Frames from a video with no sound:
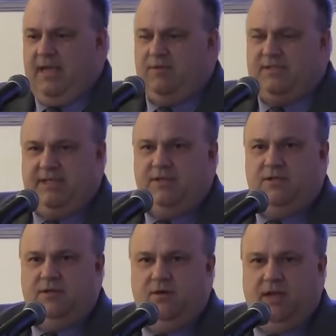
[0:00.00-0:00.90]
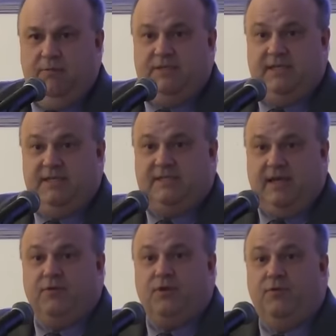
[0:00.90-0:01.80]
he was in, he was in
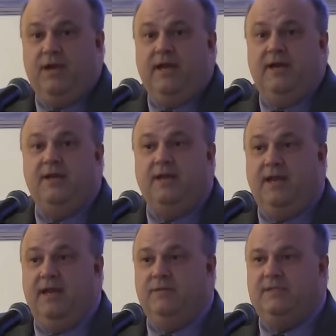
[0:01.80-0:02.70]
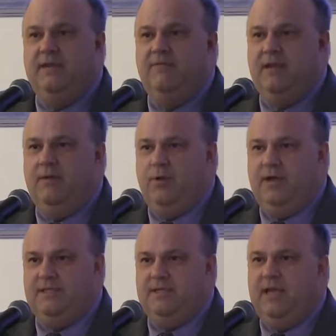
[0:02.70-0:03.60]
South Korea and he was giving a
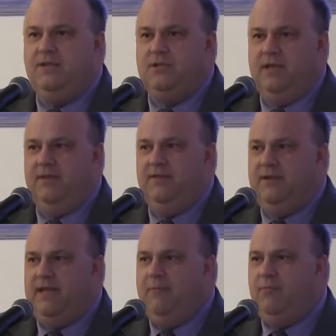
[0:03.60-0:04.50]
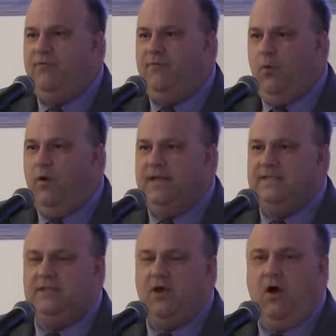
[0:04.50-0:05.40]
presentation, and the day before
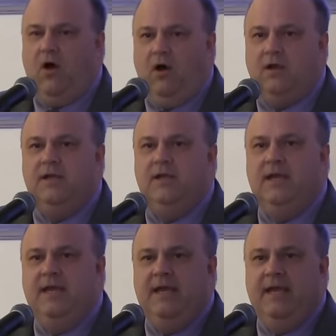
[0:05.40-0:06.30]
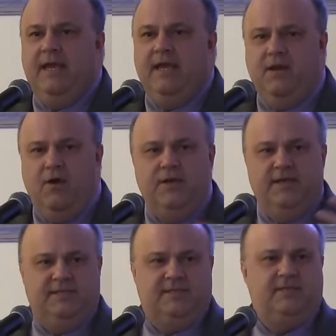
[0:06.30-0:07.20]
his talk, he
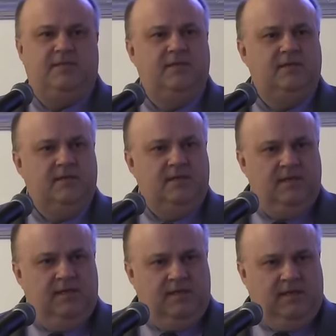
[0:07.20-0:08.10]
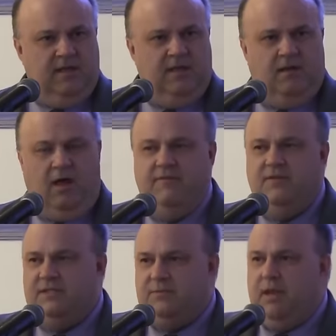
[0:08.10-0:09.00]
noticed that a lot
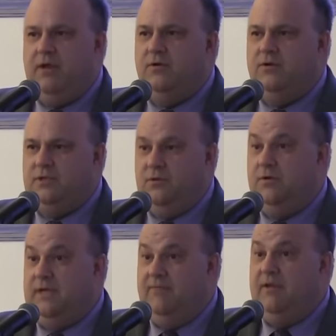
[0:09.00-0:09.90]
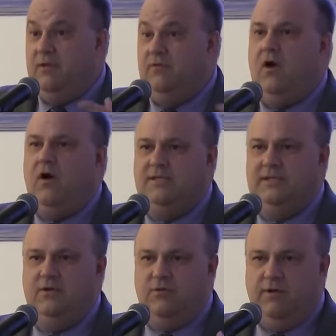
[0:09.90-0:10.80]
of the speakers who were giving their talks
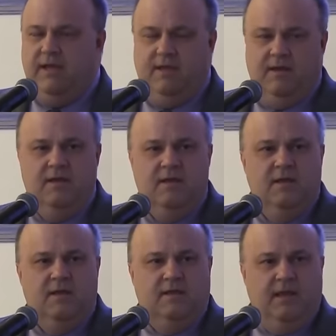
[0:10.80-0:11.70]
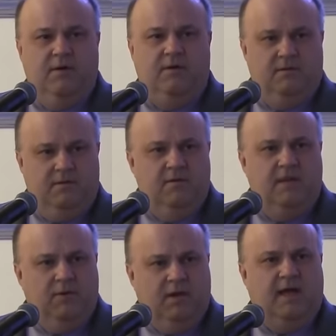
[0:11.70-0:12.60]
in Korean, they would,
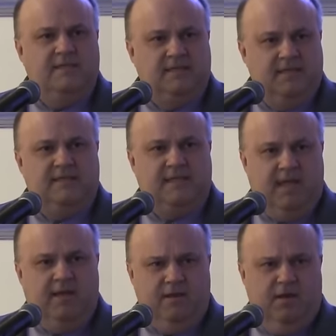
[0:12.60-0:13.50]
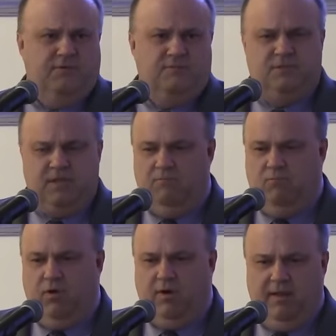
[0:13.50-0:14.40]
they would constantly say, you know,
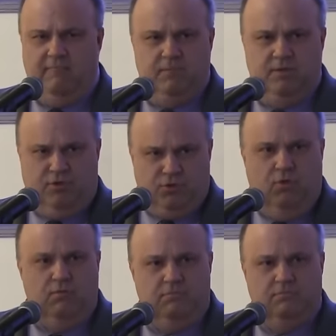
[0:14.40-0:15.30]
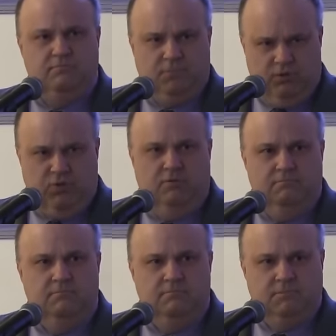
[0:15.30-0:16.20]
some word like, koshon,
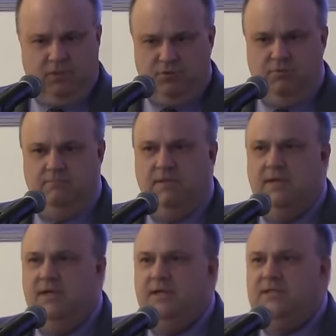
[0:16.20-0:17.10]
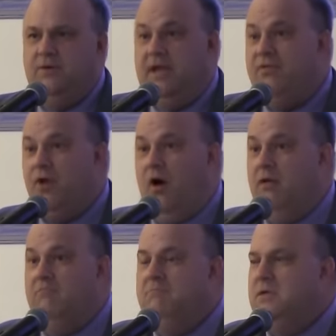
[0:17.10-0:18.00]
koshon, koshon. So he
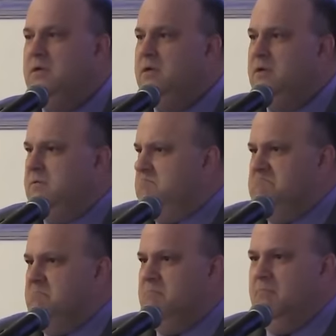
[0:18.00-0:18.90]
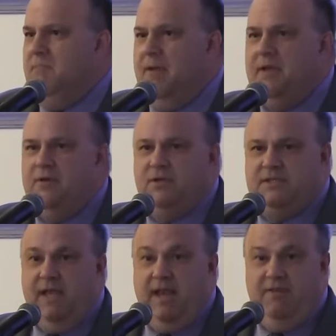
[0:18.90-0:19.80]
thought, maybe they're
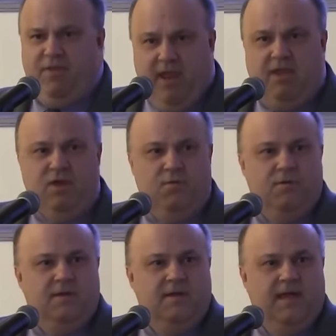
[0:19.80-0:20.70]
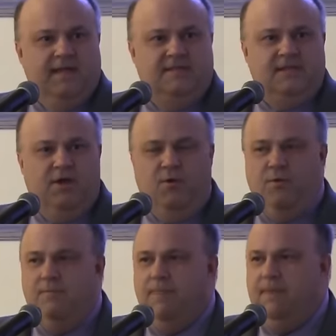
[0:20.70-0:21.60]
saying thank you. And
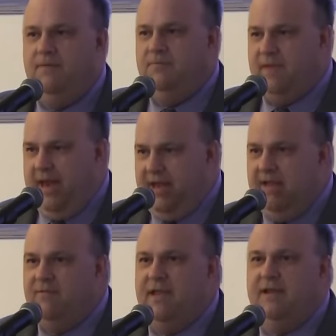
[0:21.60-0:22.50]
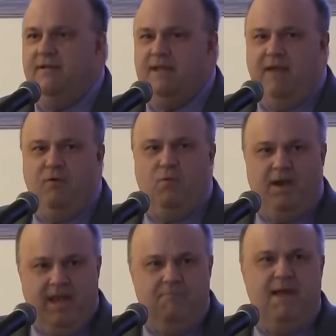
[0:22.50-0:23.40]
so that evening,
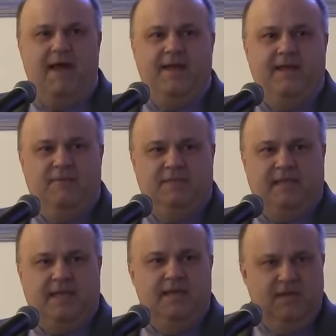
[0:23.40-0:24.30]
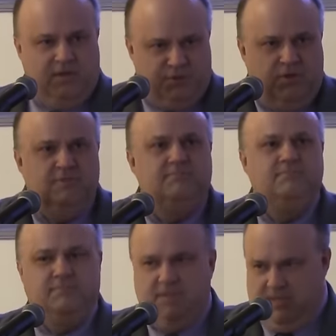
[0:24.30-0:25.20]
everyone he met, he would say, Koshon,
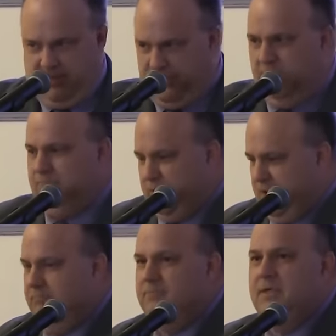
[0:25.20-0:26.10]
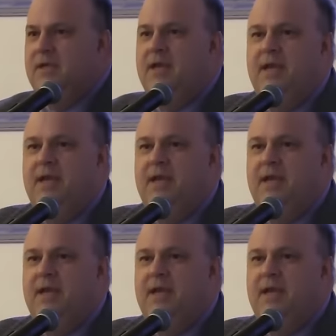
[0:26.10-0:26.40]
Koshon, Koshon.